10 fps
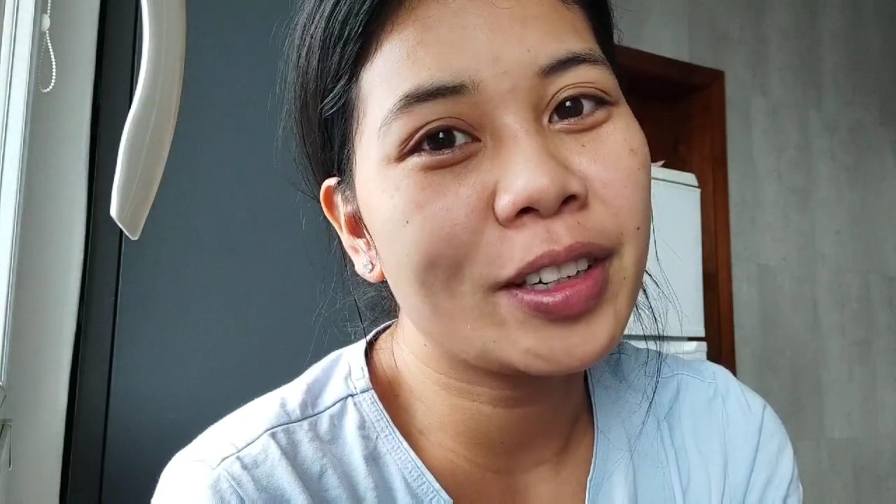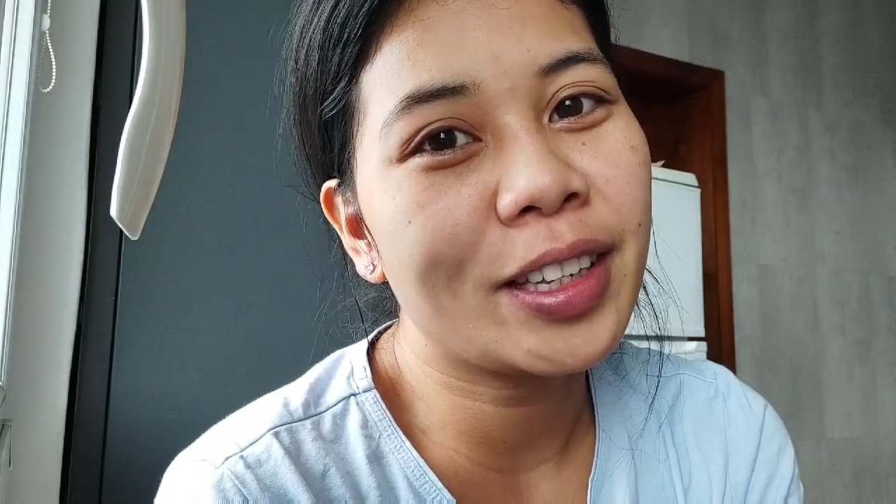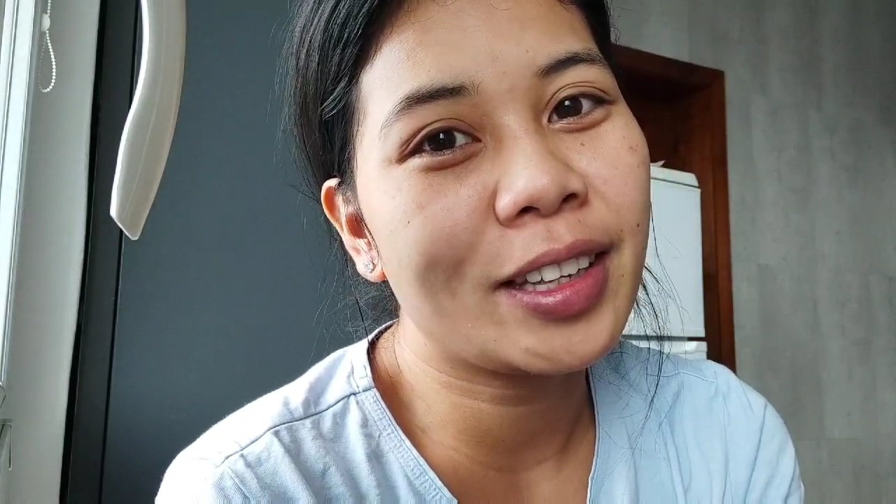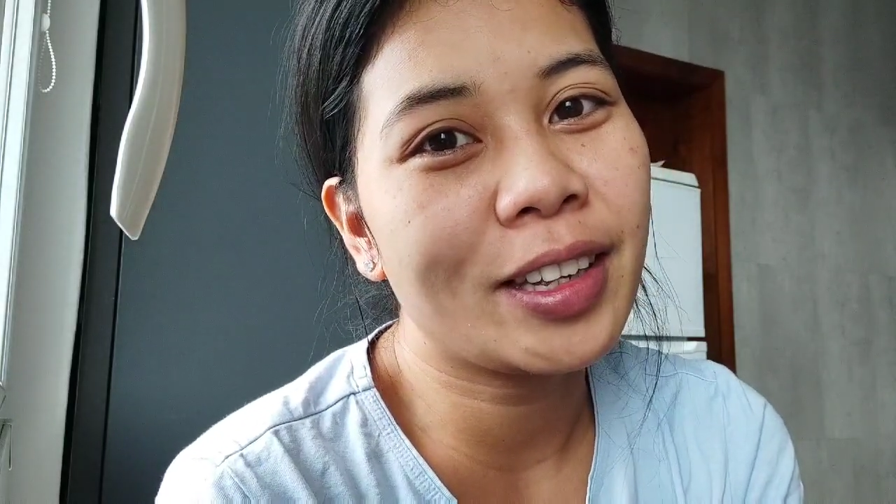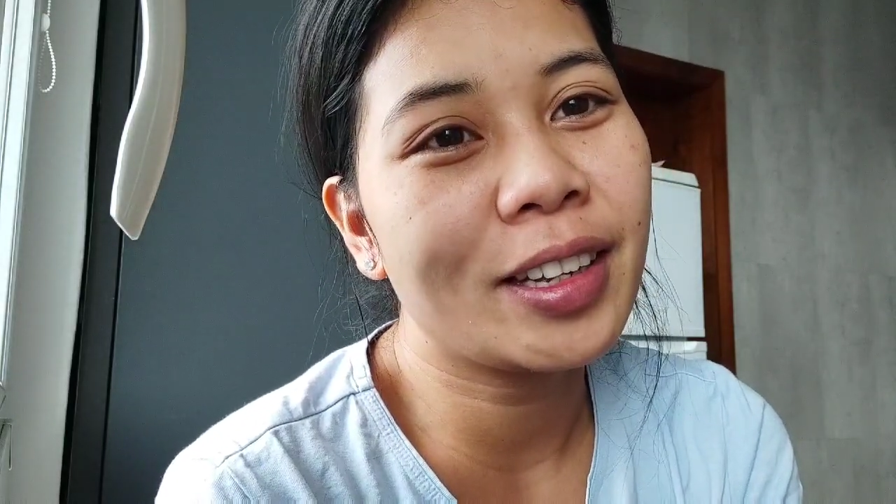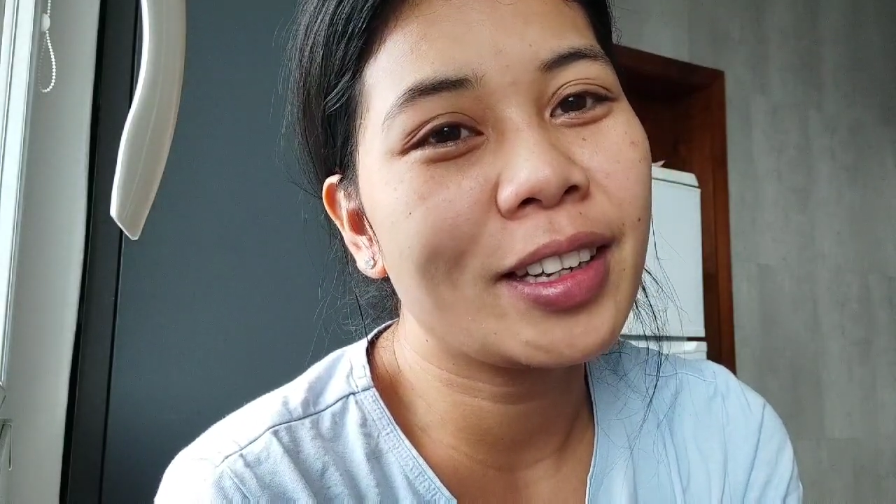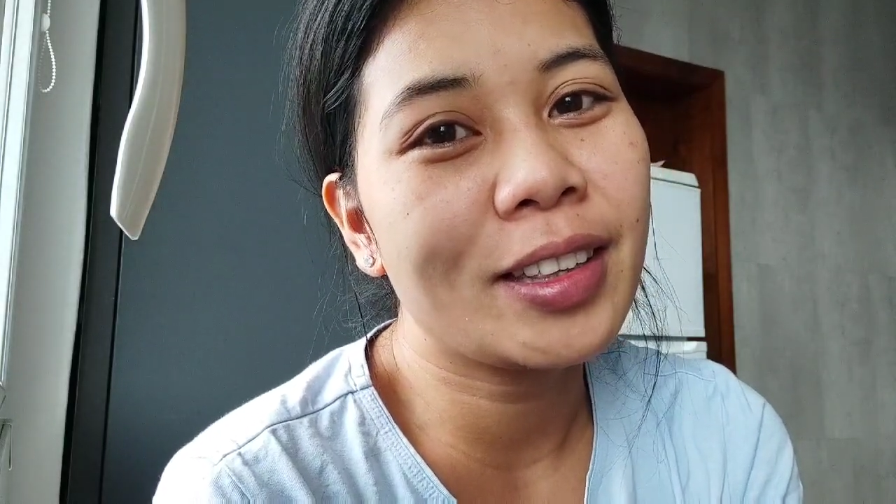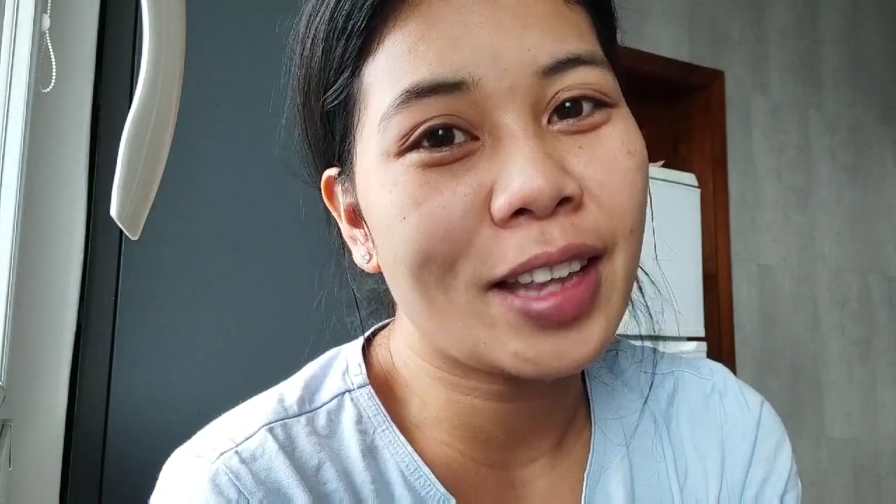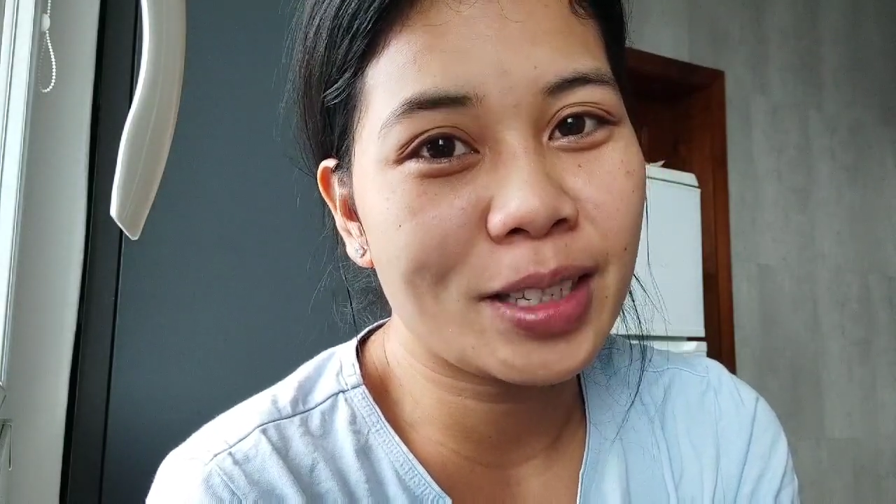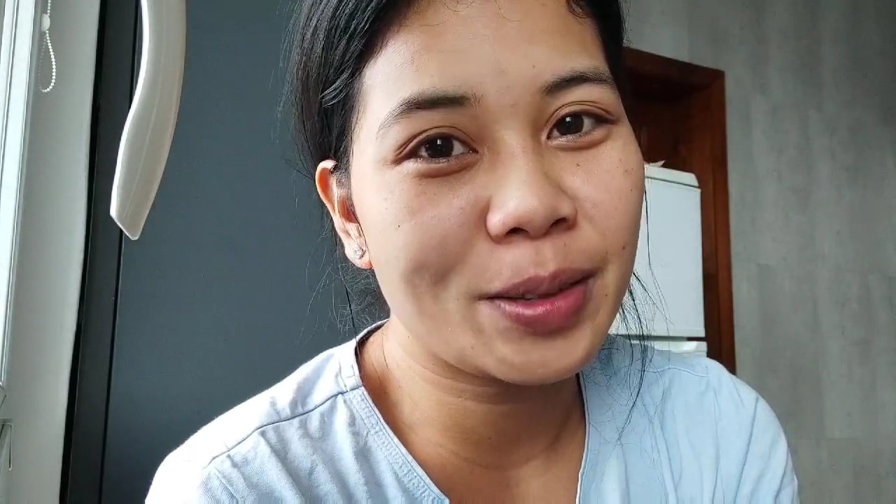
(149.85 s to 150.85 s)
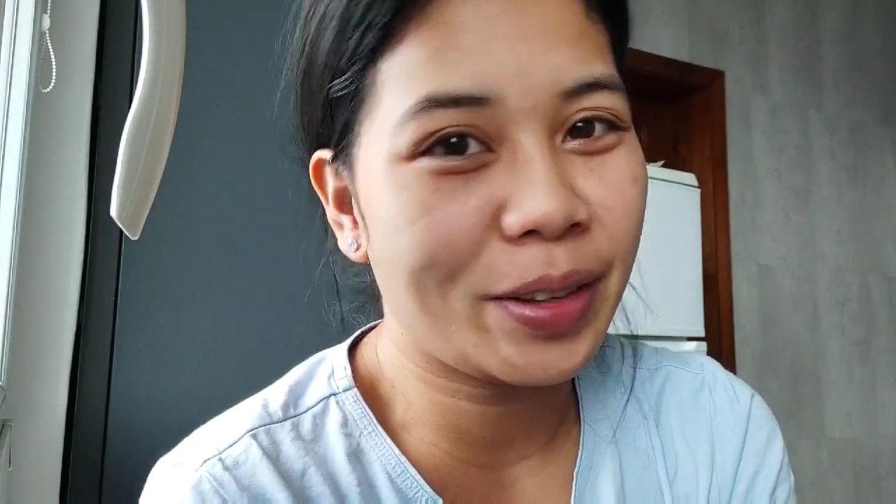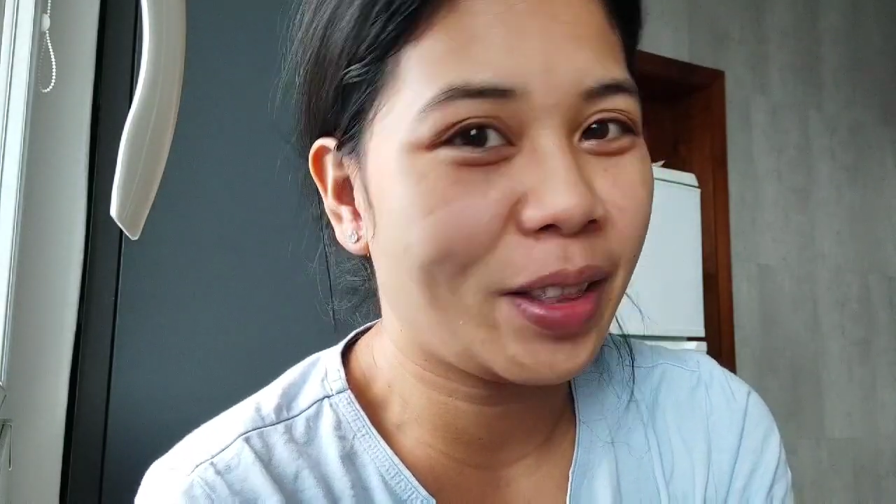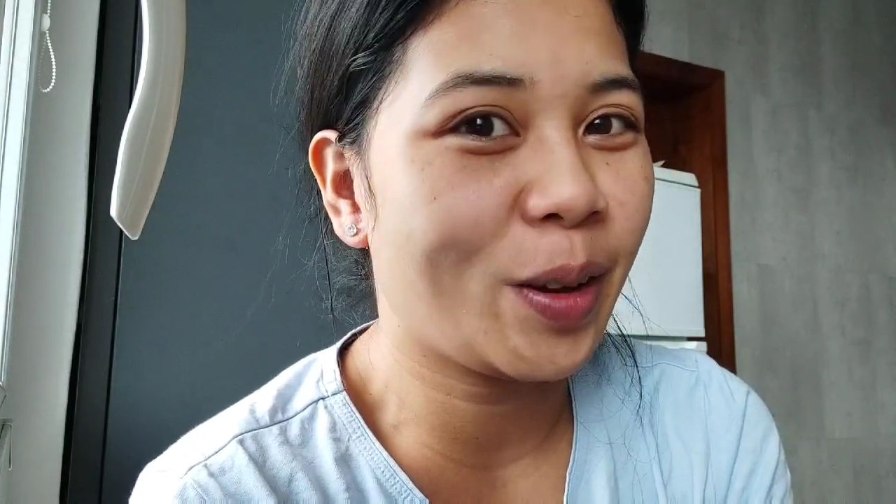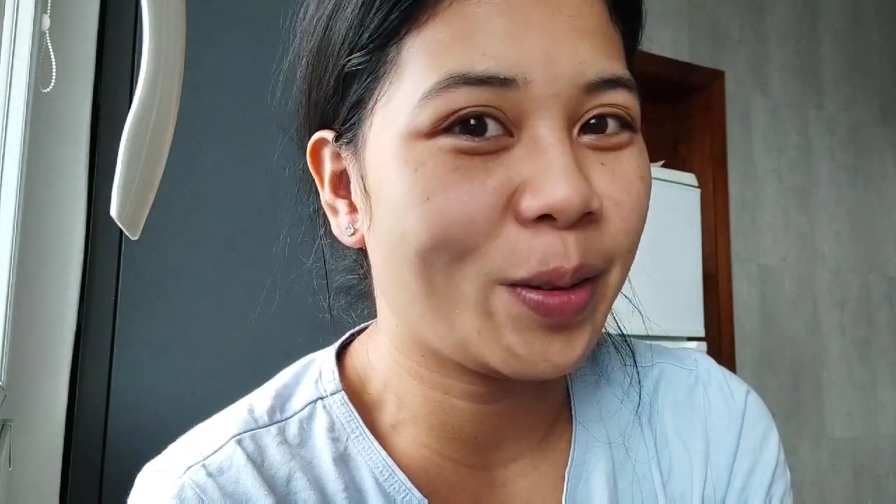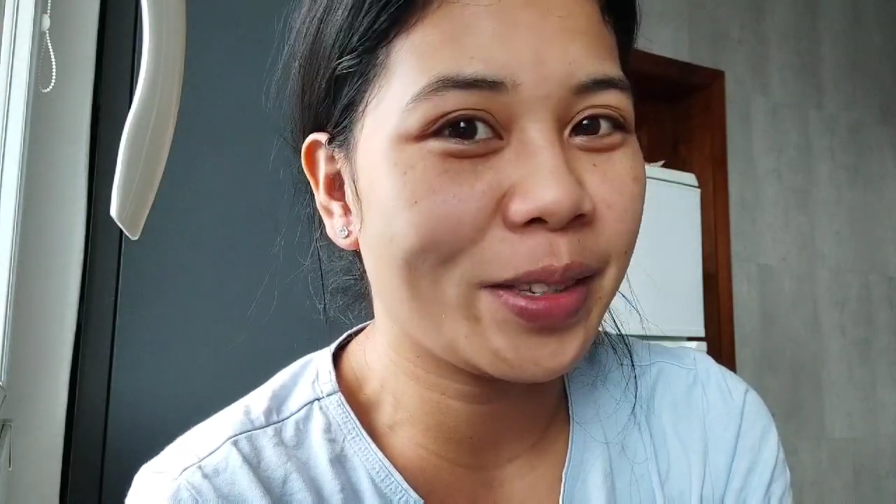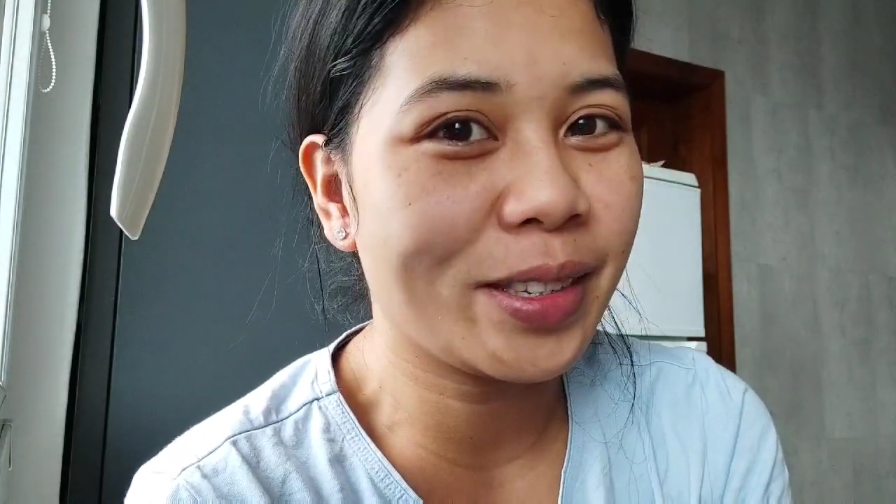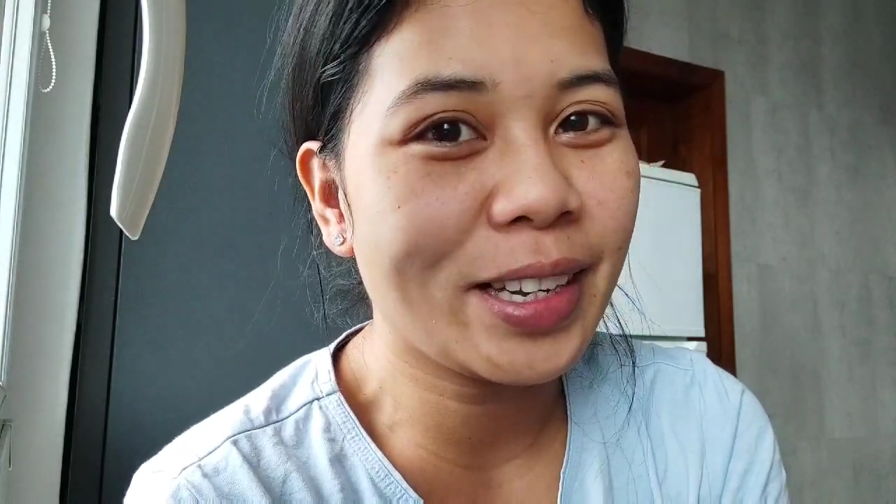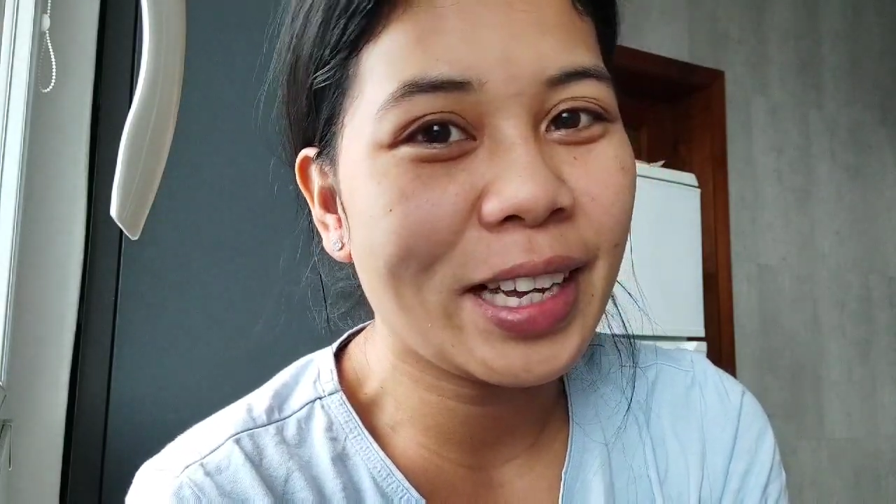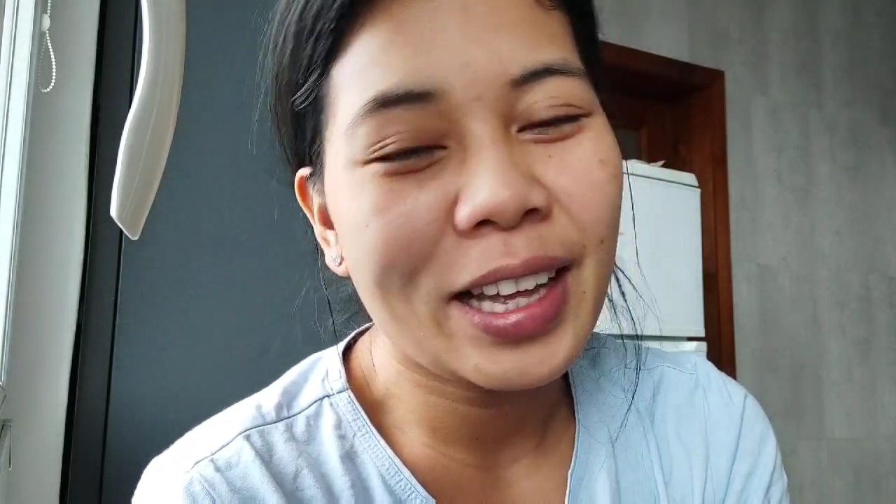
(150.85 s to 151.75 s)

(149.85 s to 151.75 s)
the next videos.